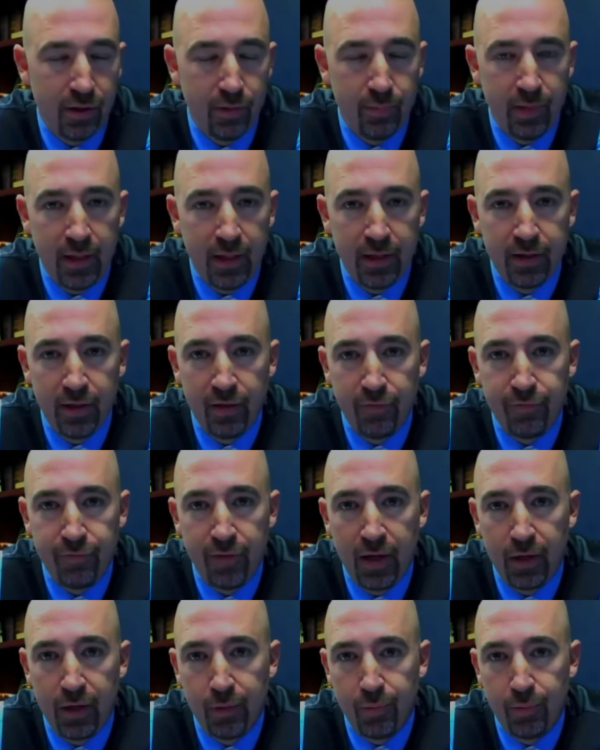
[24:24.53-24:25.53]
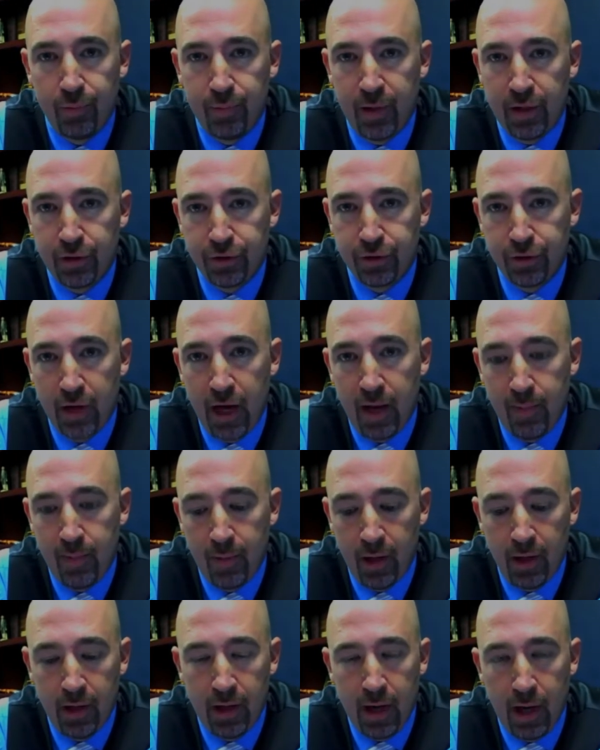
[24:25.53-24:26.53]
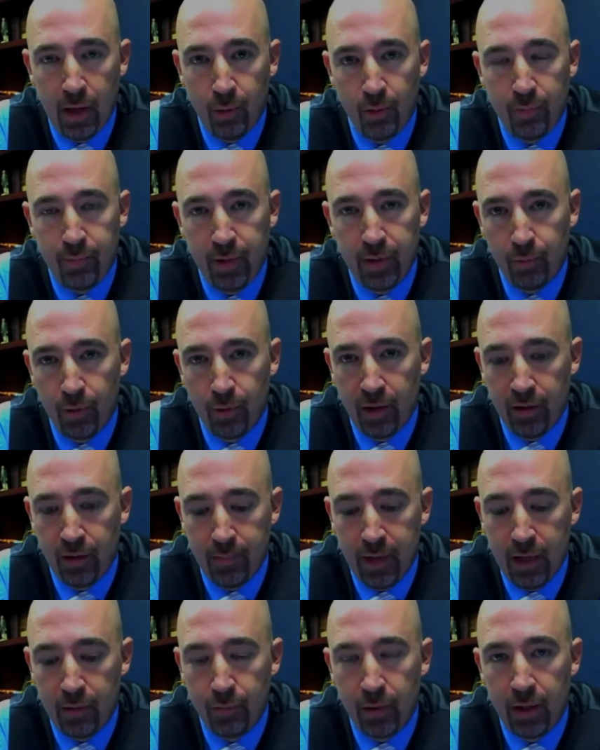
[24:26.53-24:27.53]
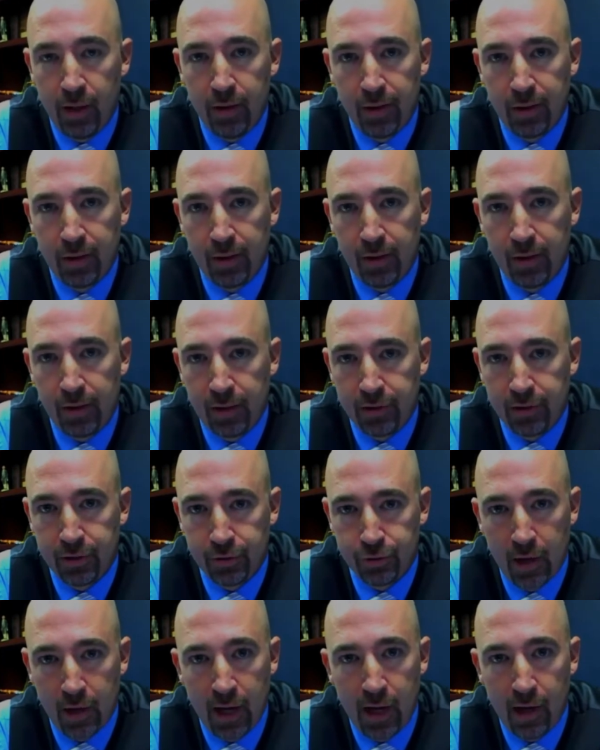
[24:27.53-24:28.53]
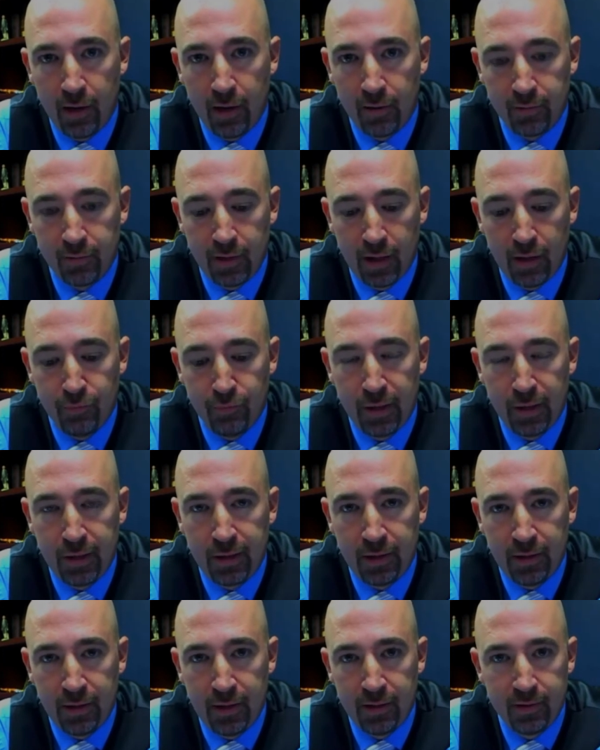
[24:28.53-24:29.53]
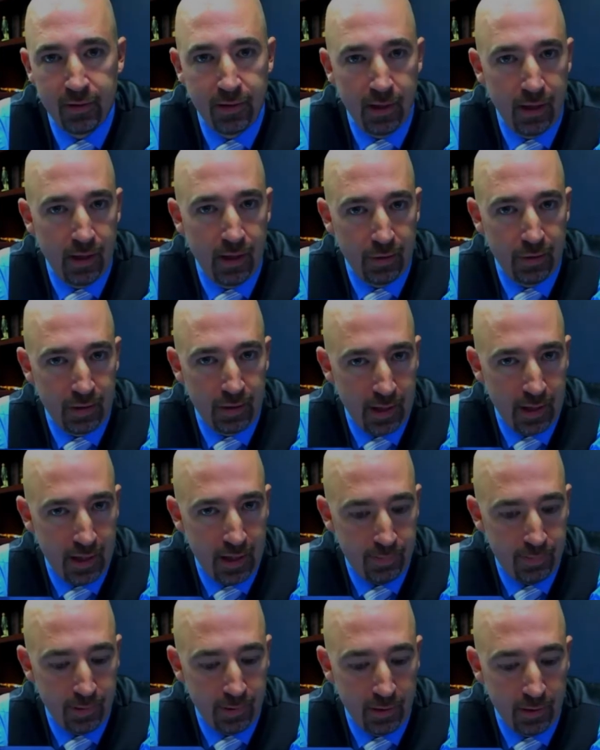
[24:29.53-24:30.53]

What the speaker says: the defense would be entrapment and I would be one of the main witnesses at the trial. Obviously, that hasn't happened.